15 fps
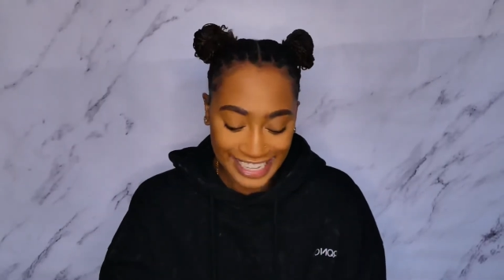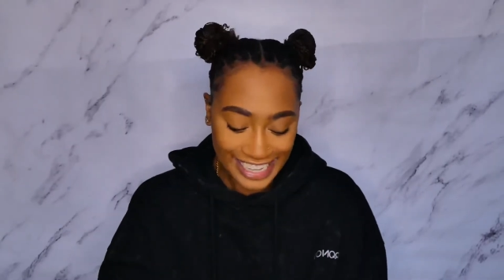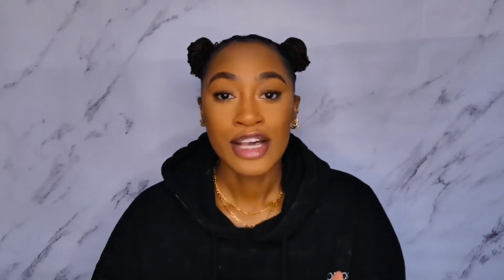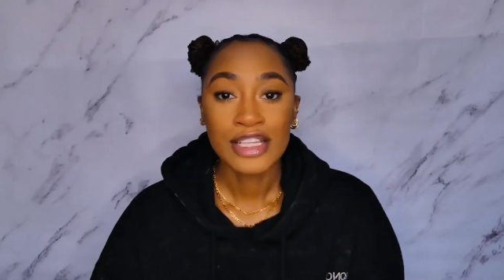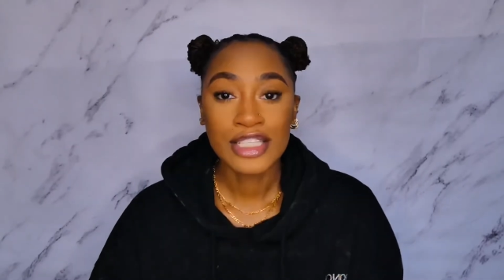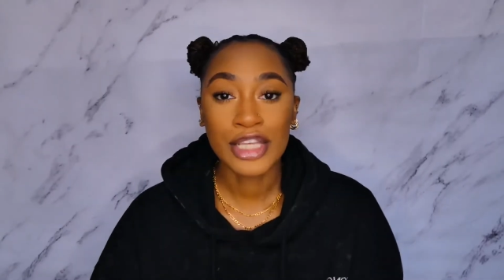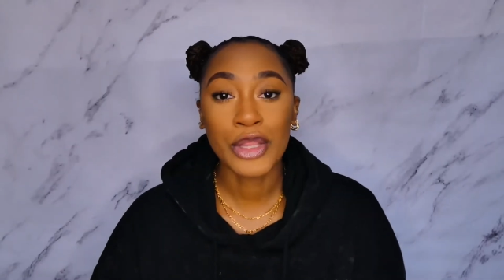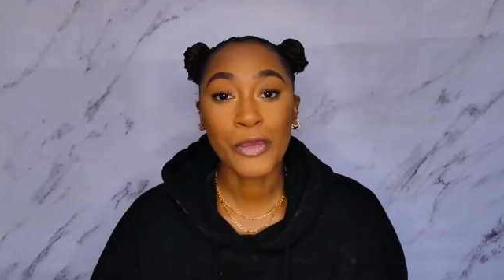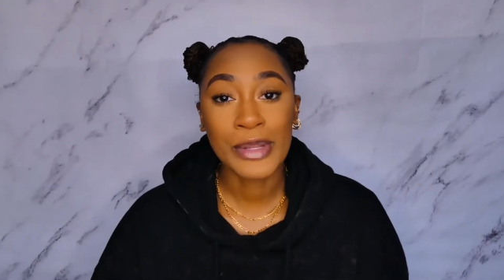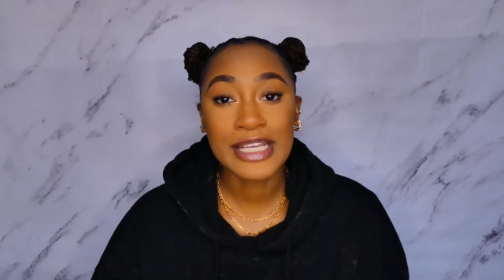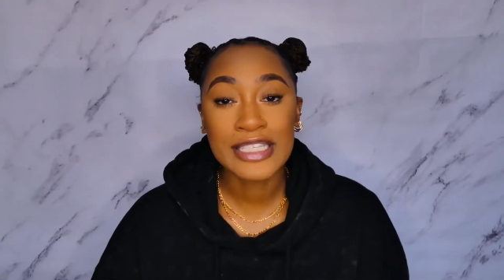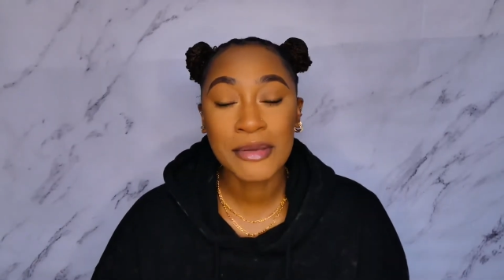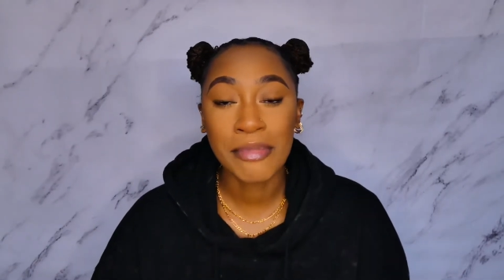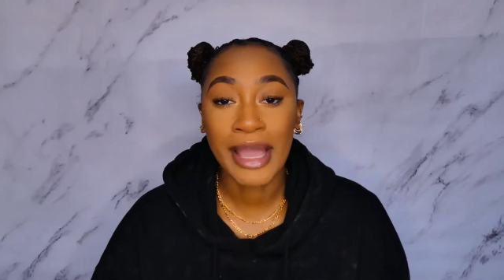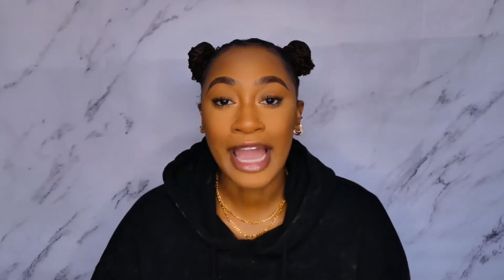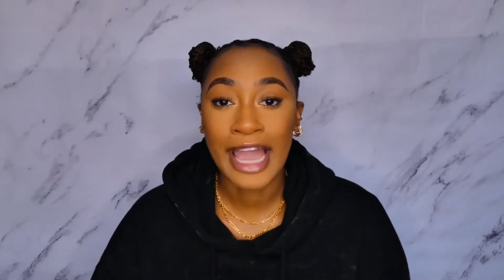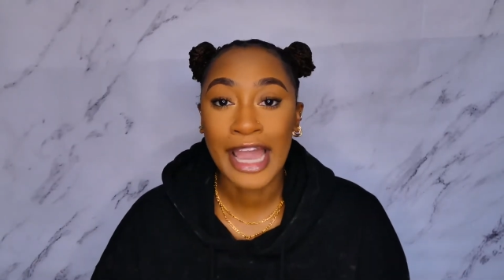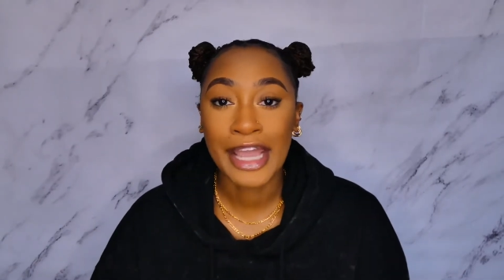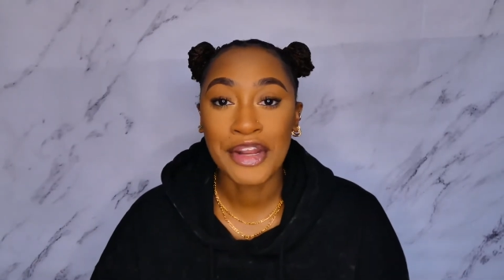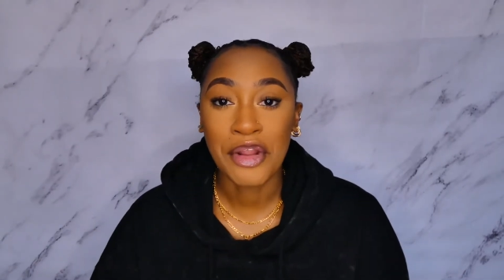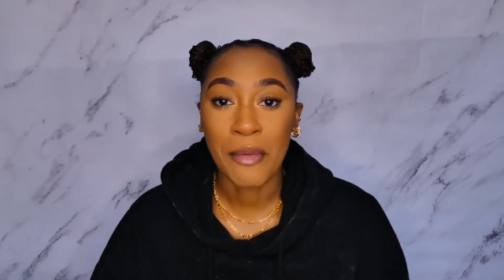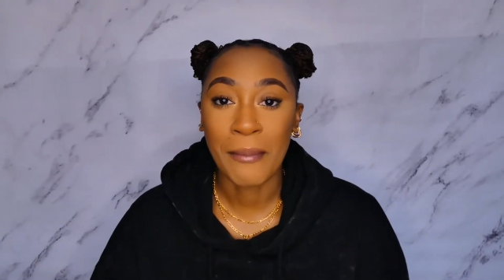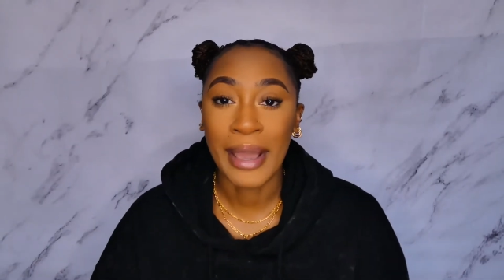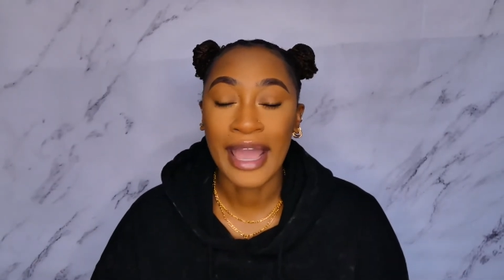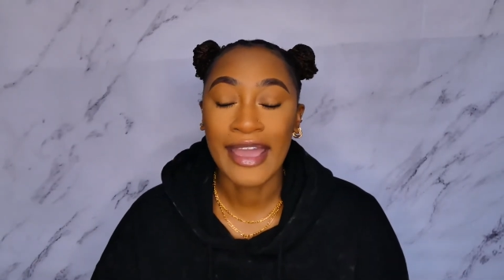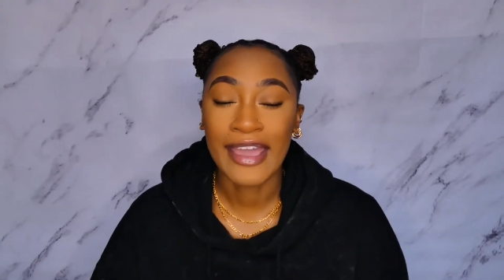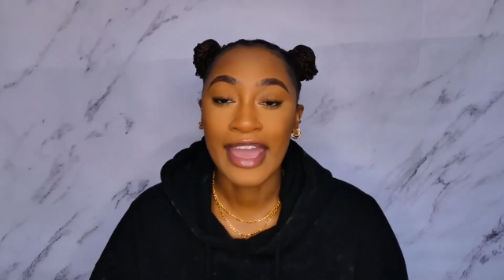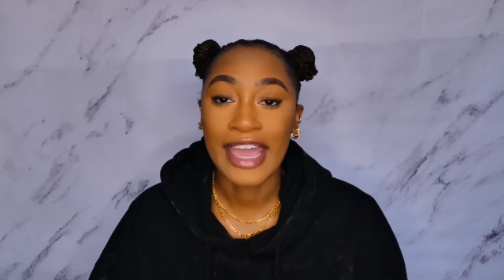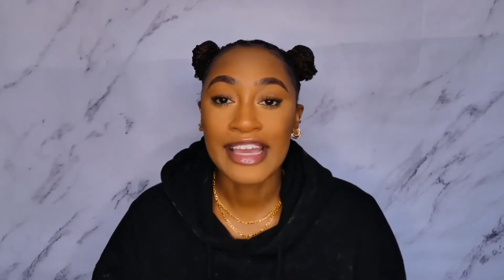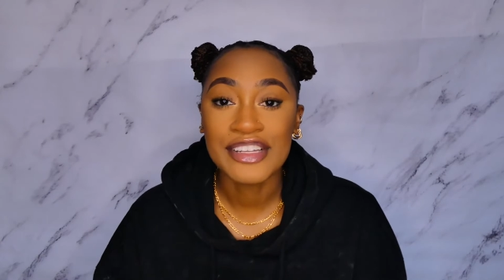So the reason behind
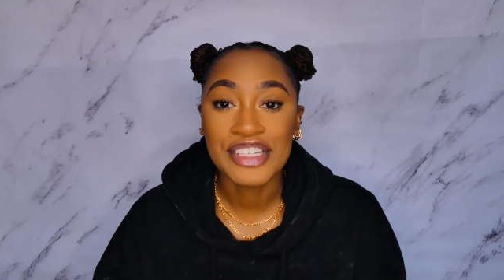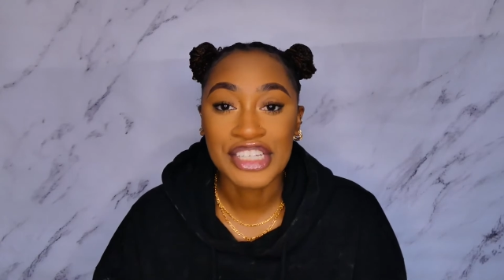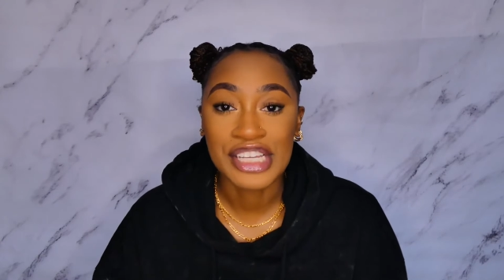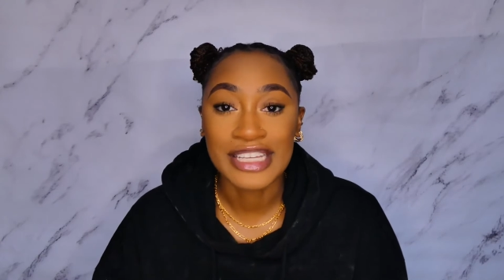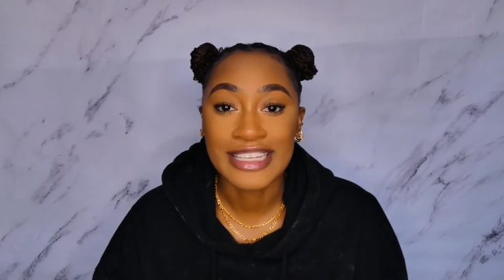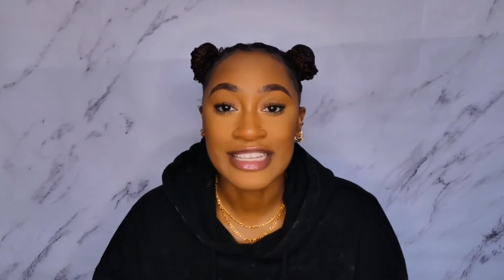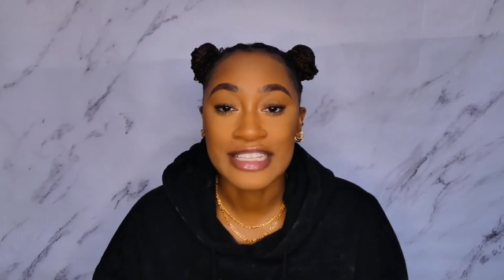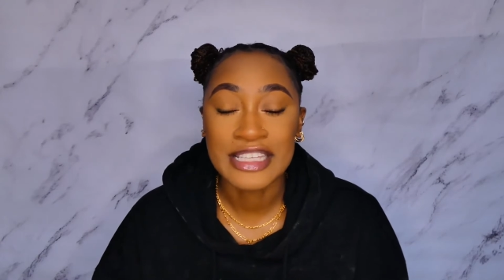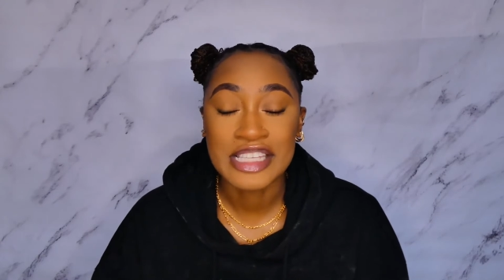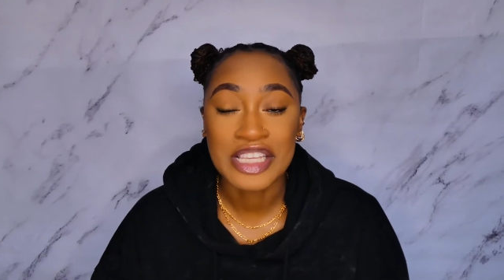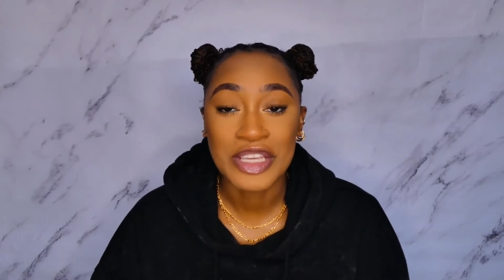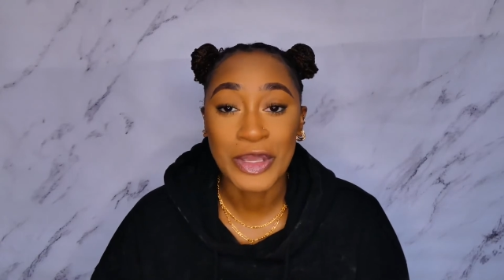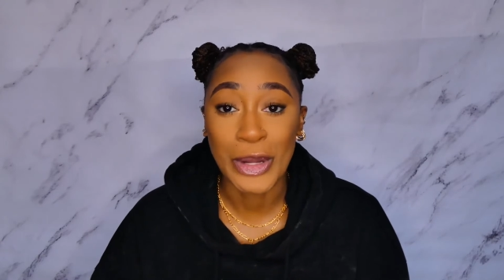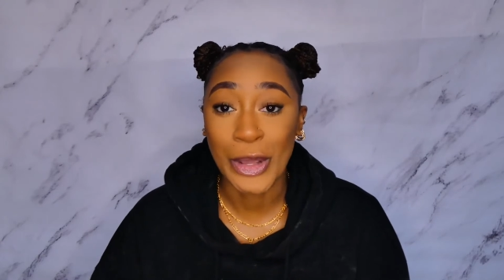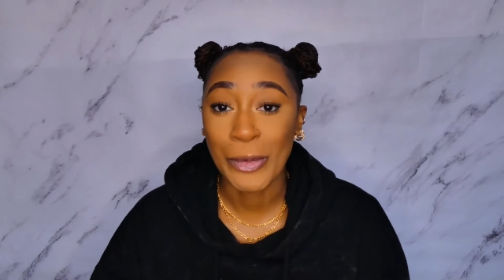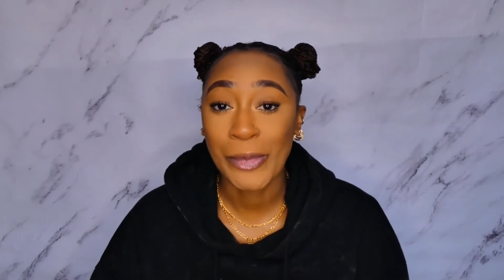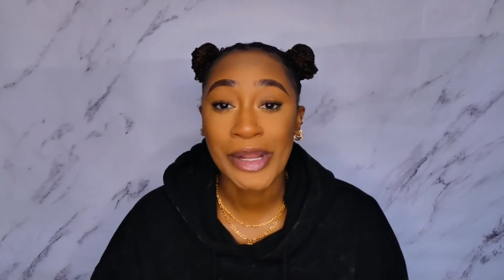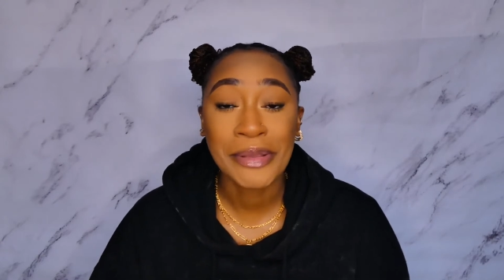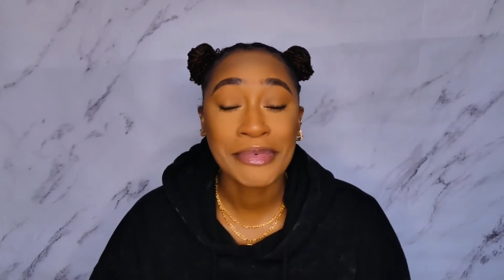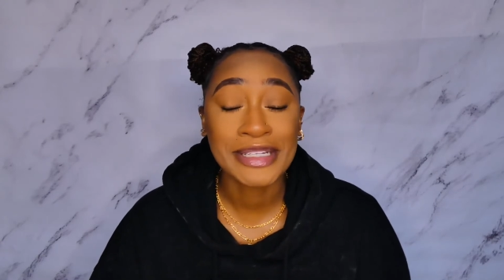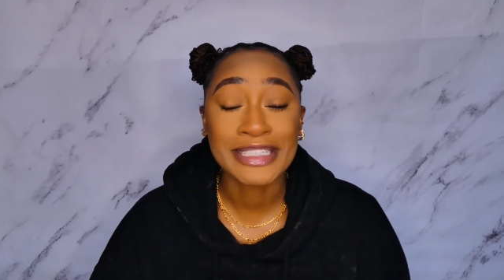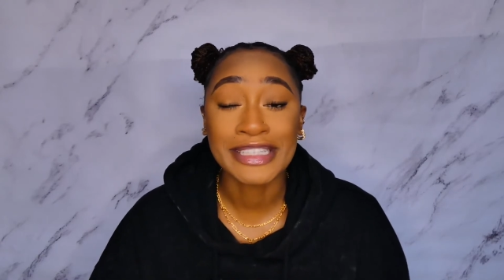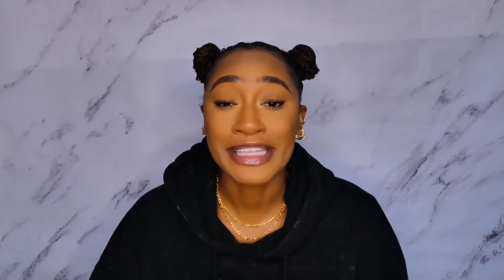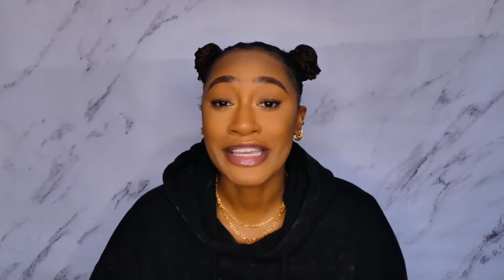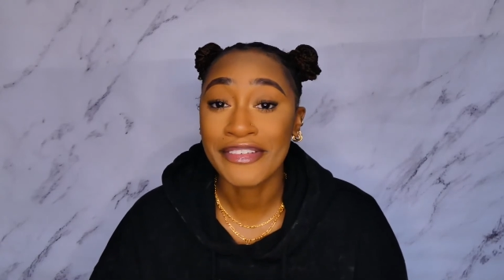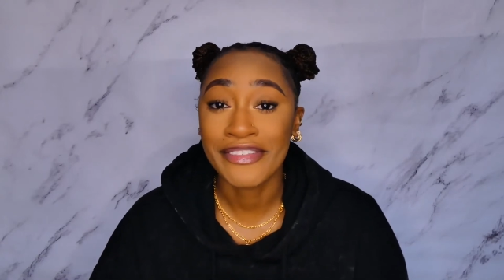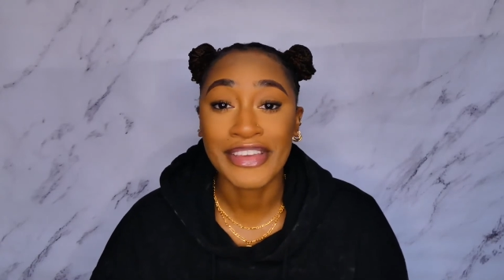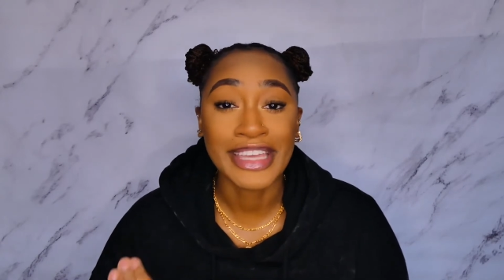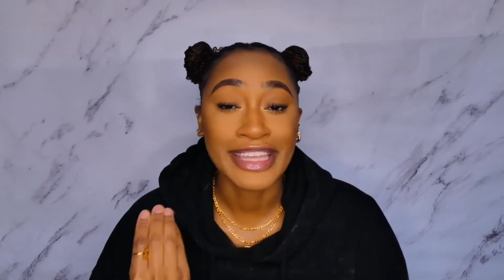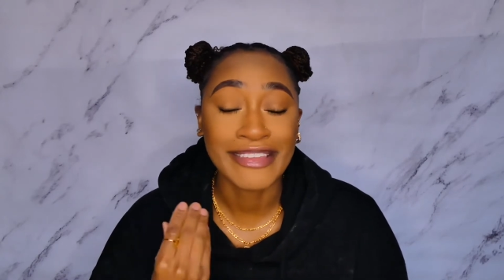my edges, you know, pretty much
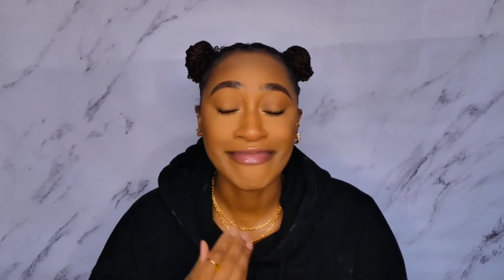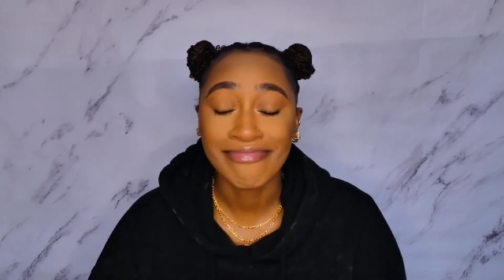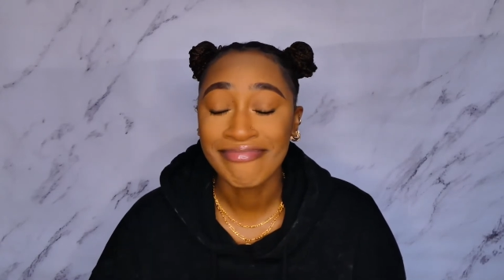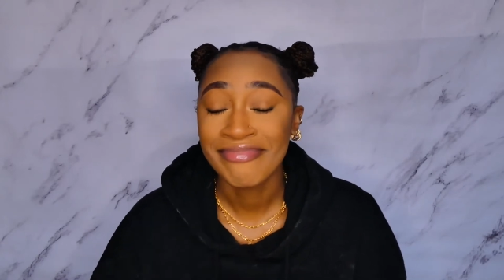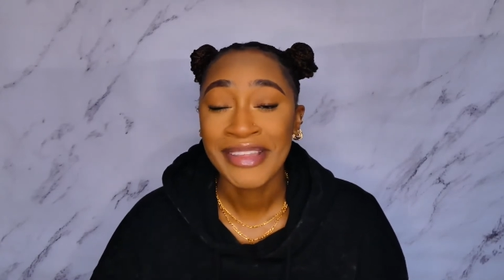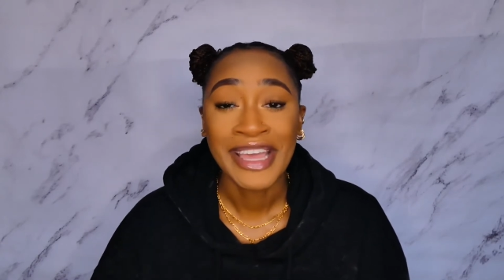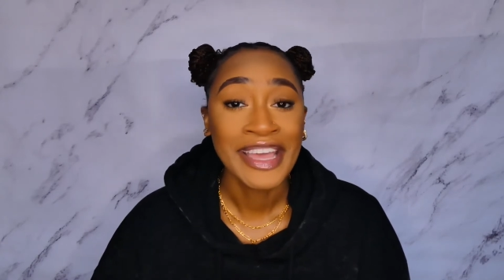leaving